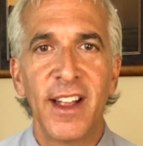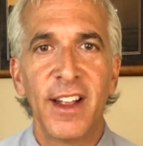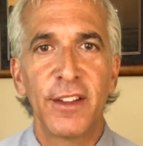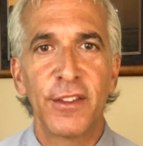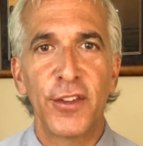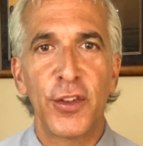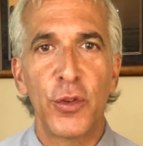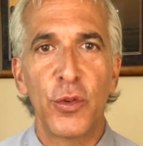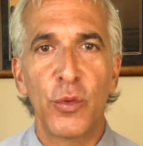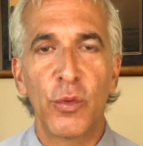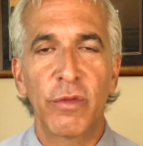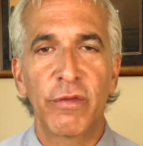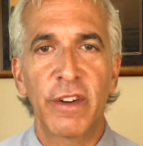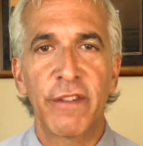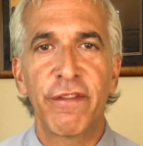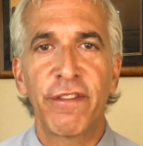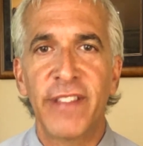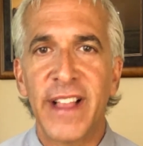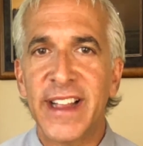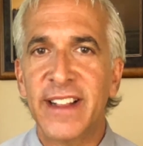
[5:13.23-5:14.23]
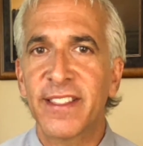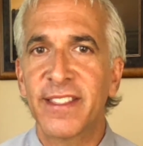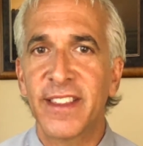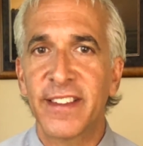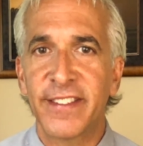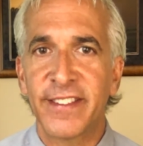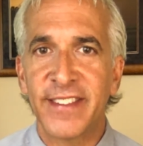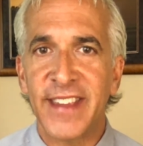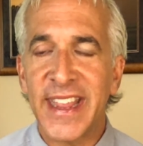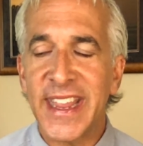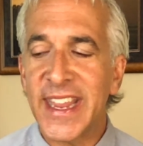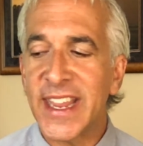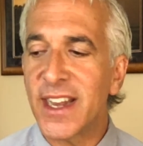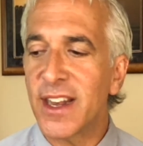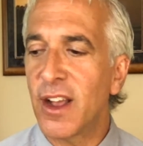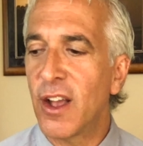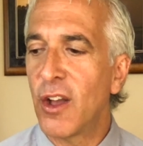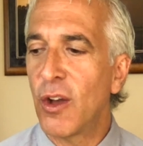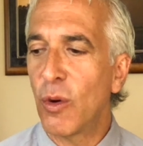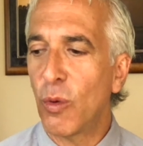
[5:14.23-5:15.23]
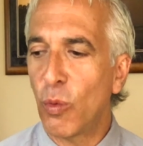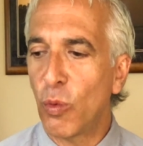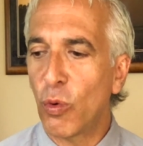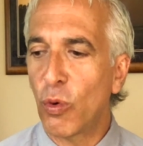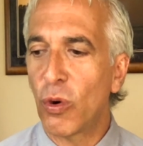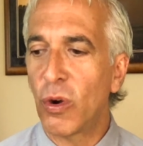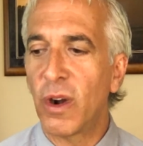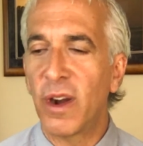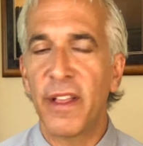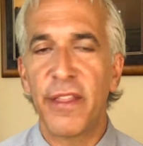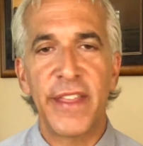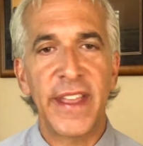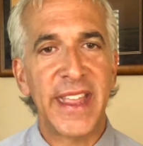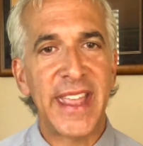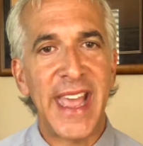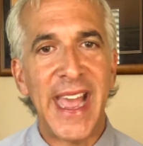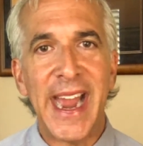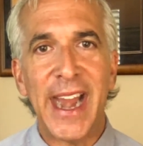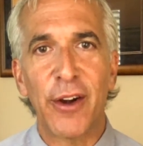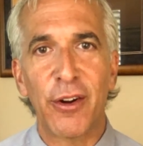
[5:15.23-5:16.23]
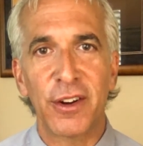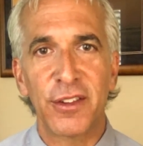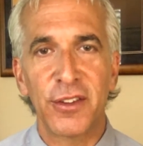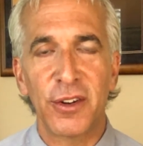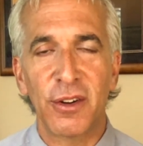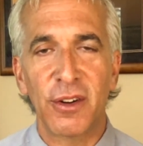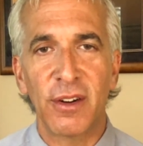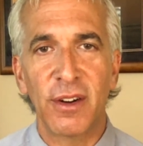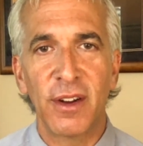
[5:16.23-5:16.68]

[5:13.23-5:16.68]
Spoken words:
to reflect the scene or the character.